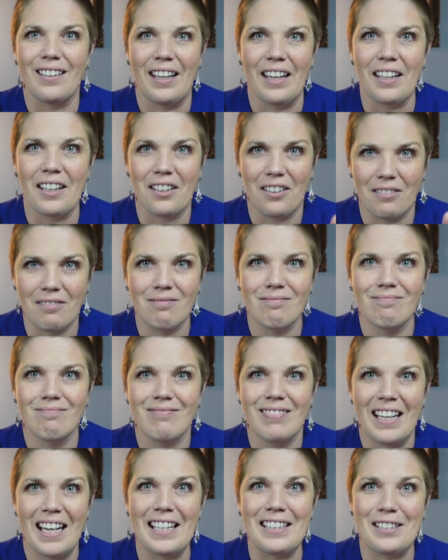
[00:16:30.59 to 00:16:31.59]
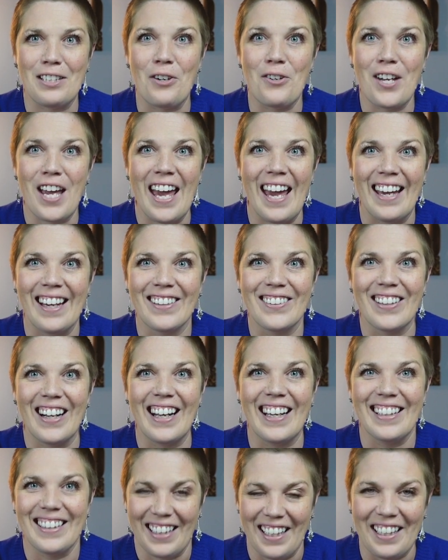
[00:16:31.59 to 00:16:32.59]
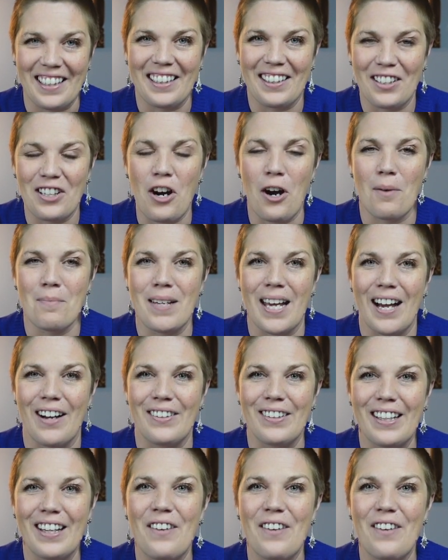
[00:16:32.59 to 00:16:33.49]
Like, it's okay, right? Like, calm down.